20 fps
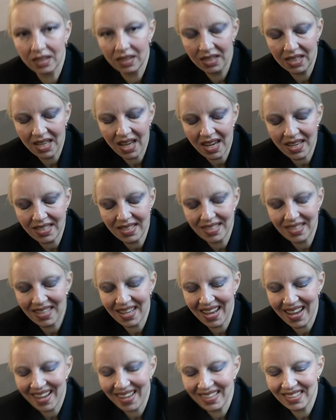Uh, yes,
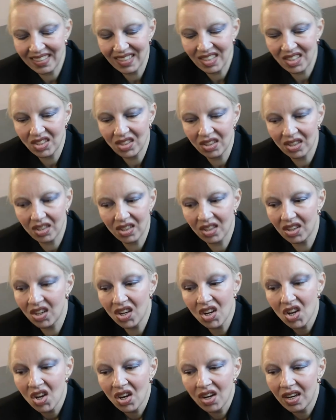and uh,
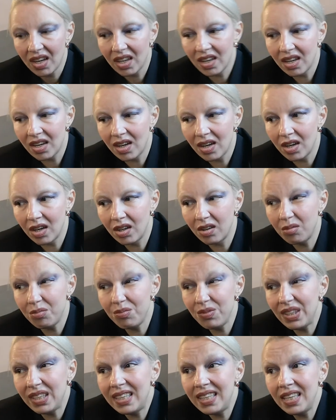uh,
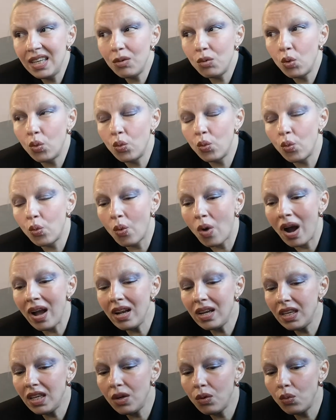he
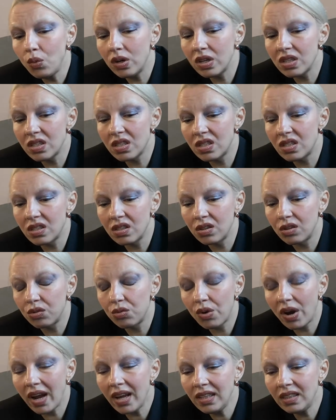while he was
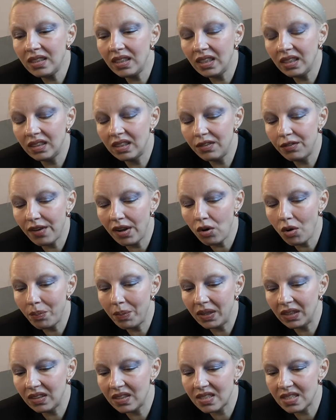writing,
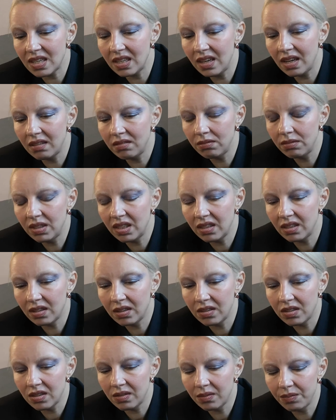developing this and
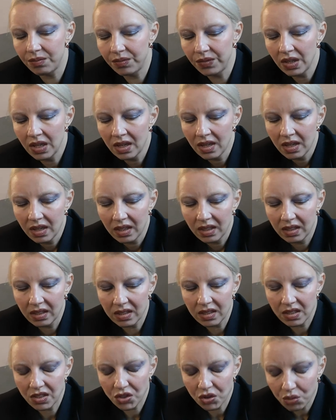the
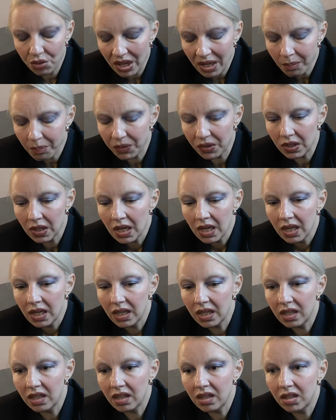um, script.
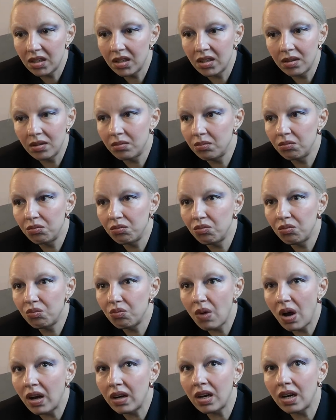Um,
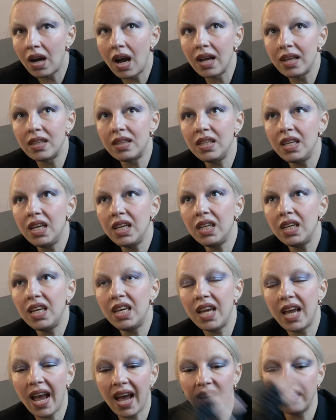I think
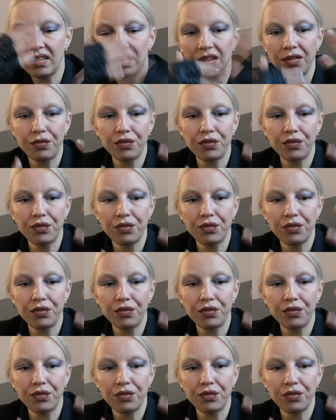he had